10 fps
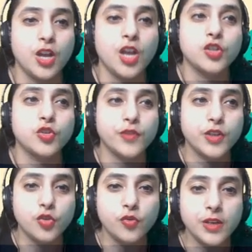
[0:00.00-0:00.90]
So
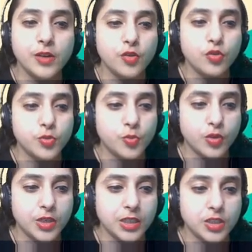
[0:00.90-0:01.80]
you will use
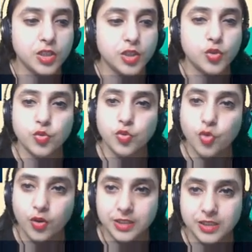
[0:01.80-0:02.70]
protractor to
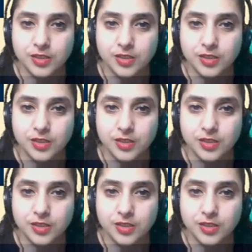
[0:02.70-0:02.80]
draw this.